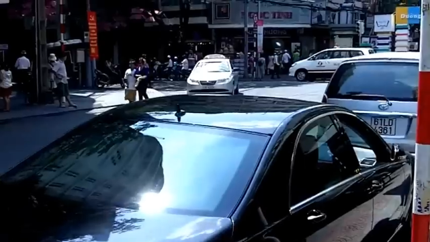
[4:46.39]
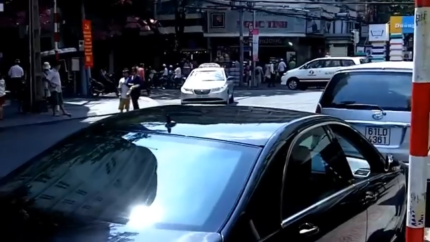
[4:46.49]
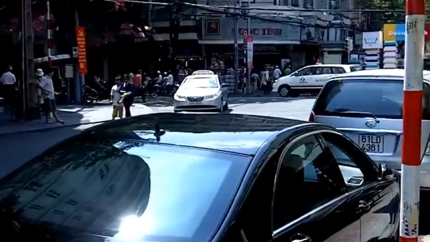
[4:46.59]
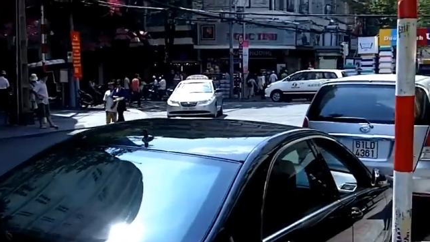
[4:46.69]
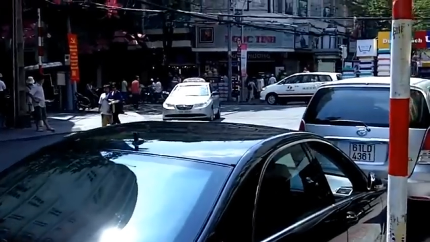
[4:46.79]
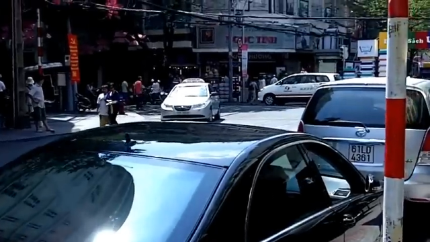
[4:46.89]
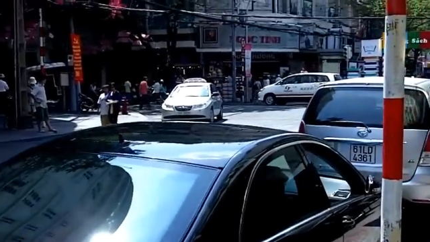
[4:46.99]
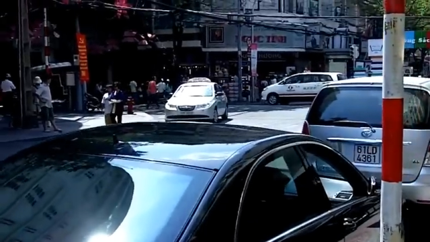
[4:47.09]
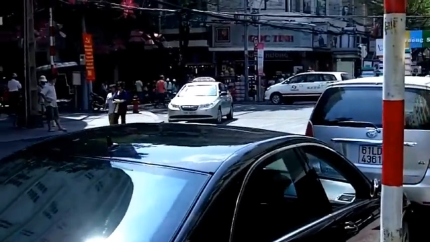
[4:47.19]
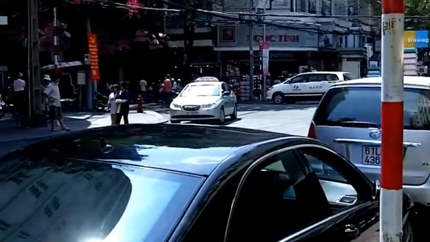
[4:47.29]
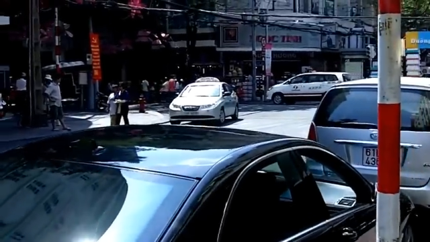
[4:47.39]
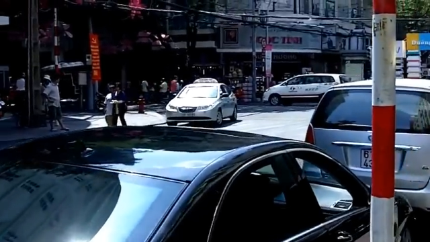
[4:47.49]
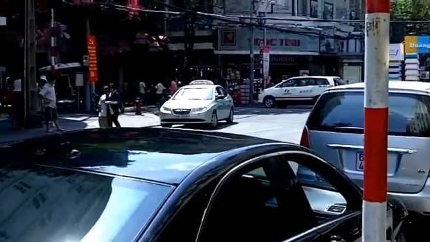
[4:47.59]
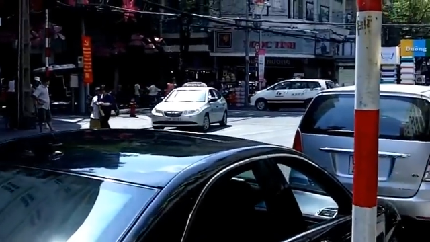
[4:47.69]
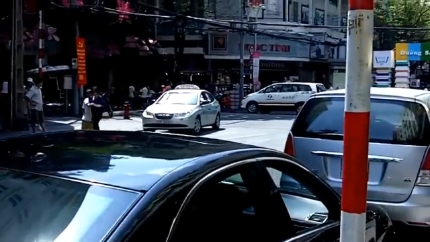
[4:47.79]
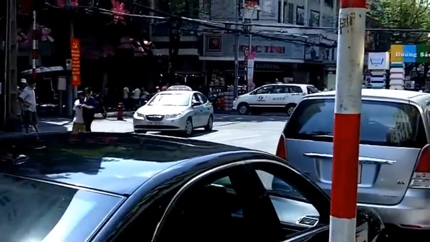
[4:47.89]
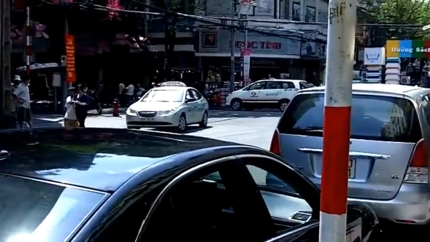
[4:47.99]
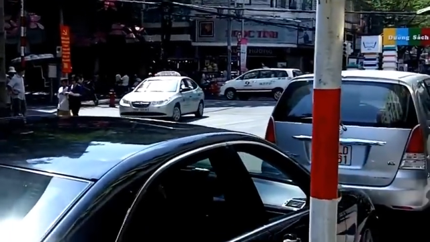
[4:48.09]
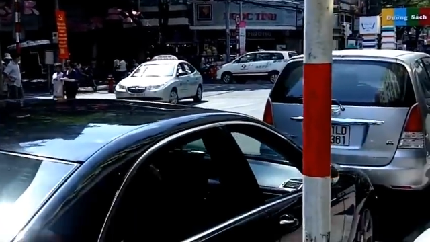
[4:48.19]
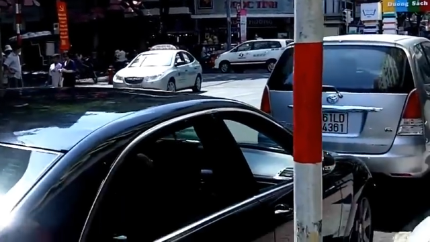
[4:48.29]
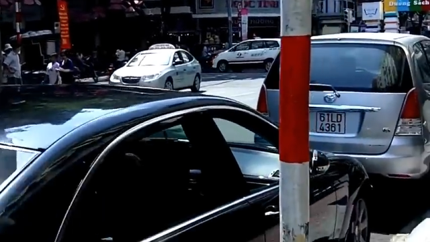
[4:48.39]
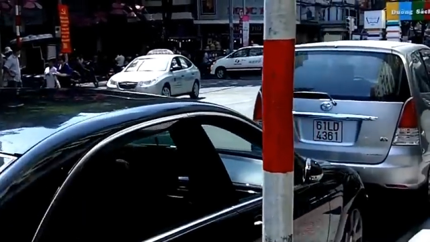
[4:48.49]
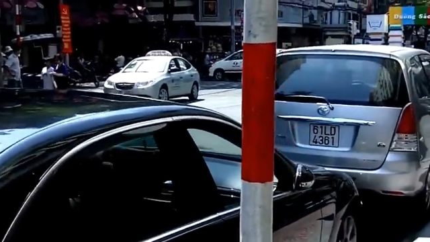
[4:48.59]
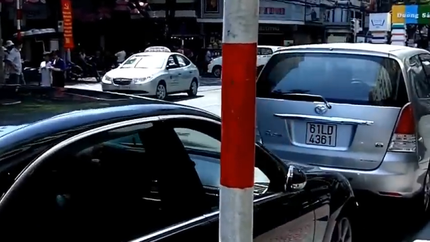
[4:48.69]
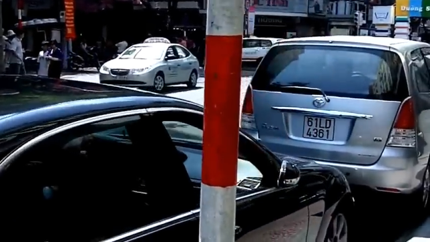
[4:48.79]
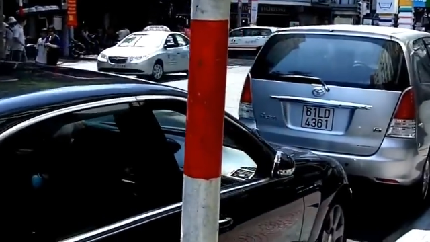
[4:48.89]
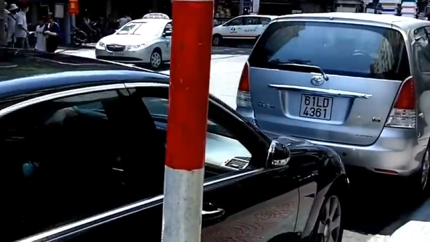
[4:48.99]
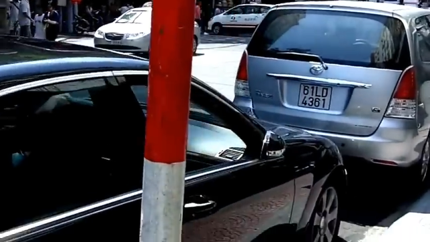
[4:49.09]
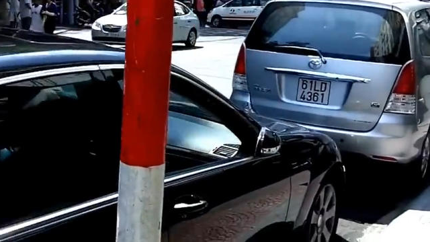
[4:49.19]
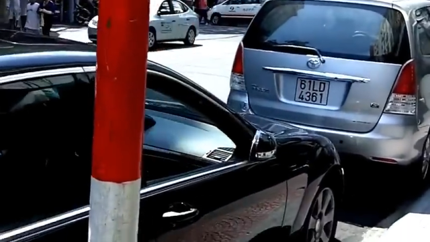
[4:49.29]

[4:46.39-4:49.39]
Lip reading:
No face is visible, so there are no lips to read.